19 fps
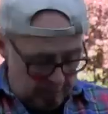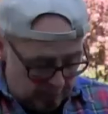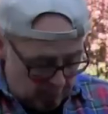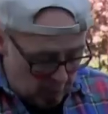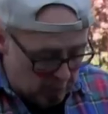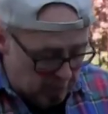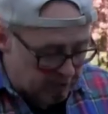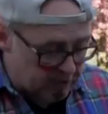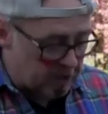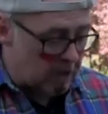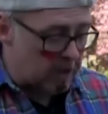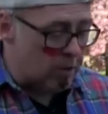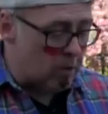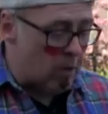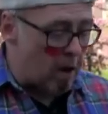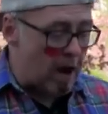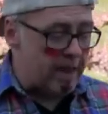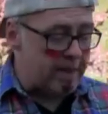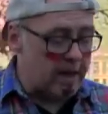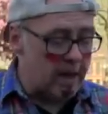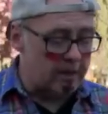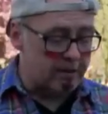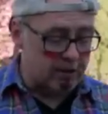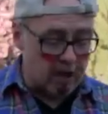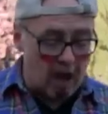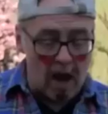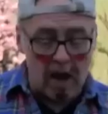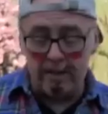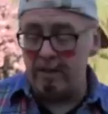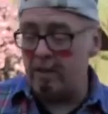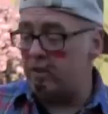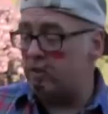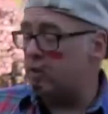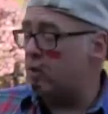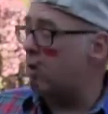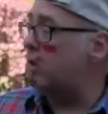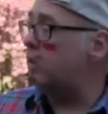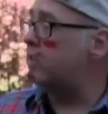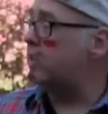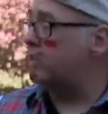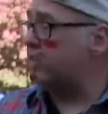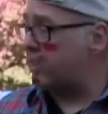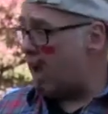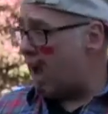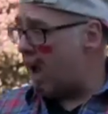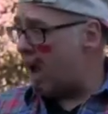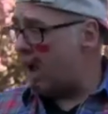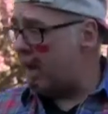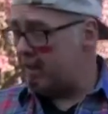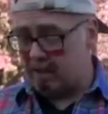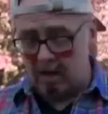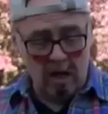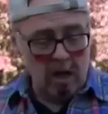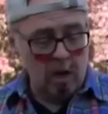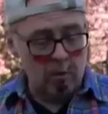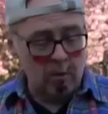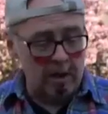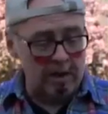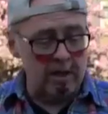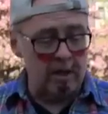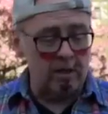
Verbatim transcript: You could see the way they slide these doors aside when